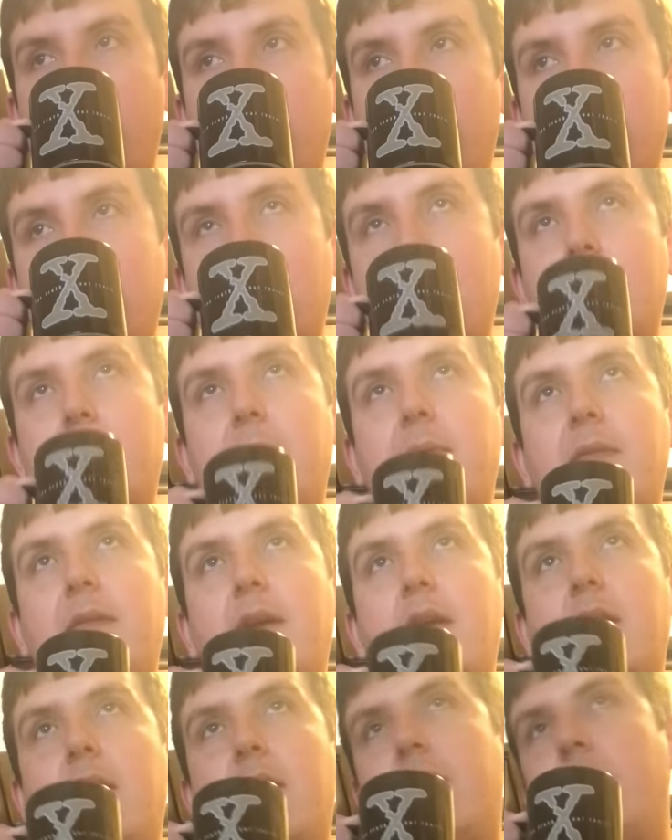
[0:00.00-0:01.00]
on top of
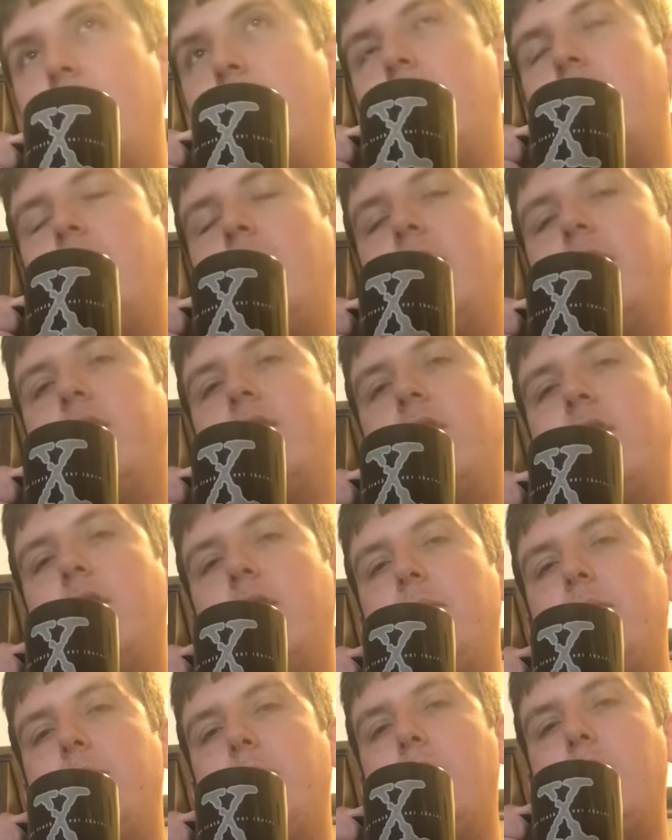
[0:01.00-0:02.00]
that, a nice
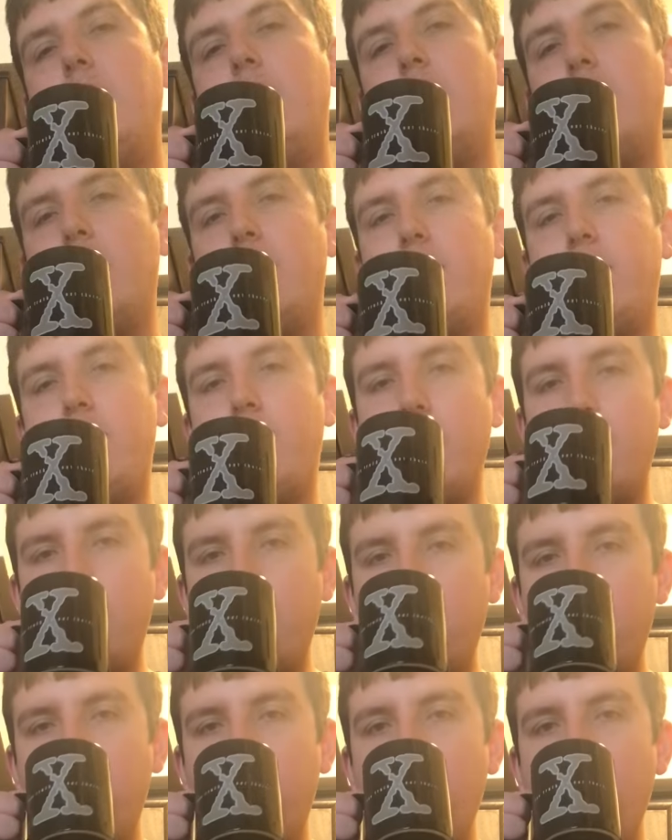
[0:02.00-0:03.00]
good bitterness to
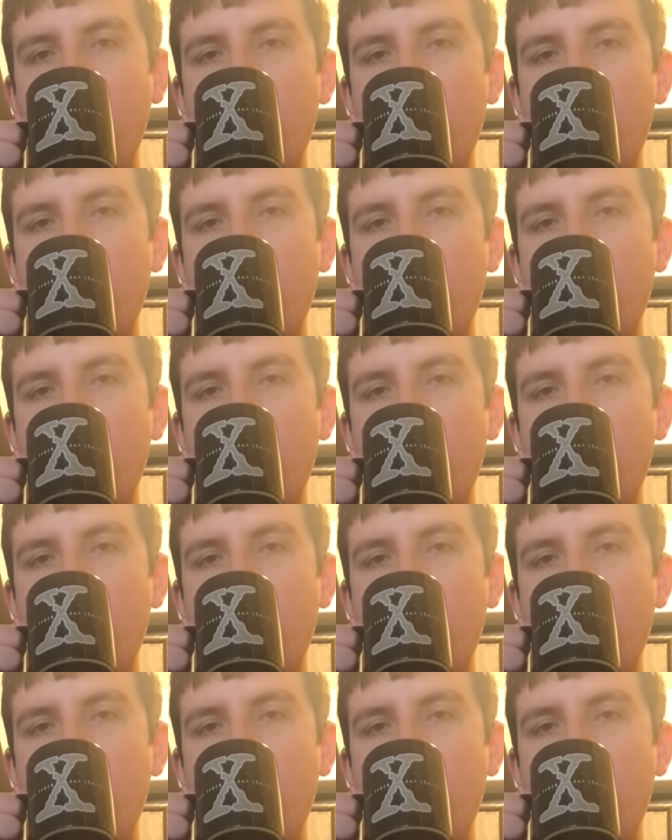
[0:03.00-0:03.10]
this.